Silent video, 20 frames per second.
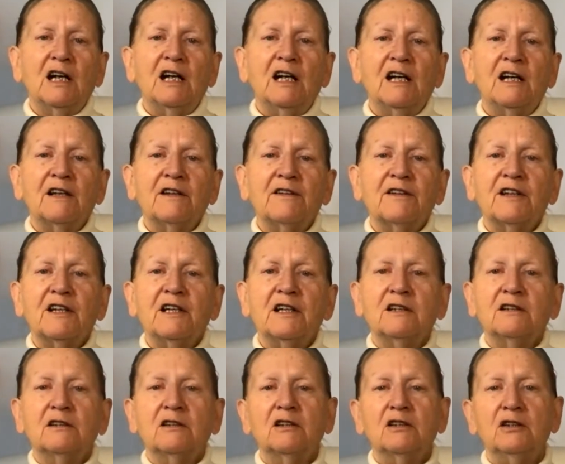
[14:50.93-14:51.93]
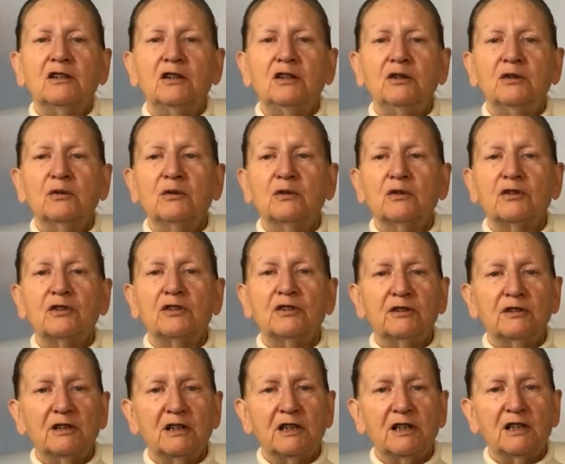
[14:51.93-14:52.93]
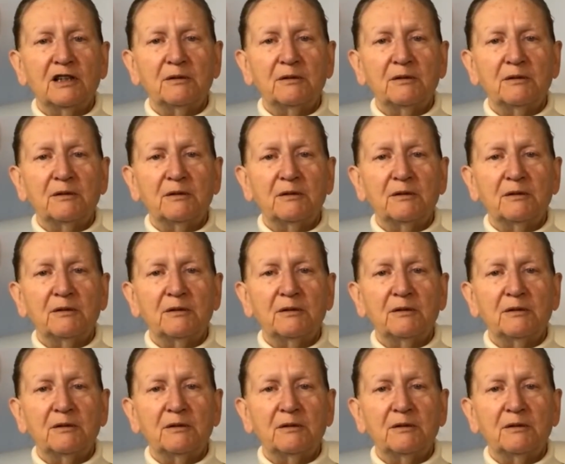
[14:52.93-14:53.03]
and then your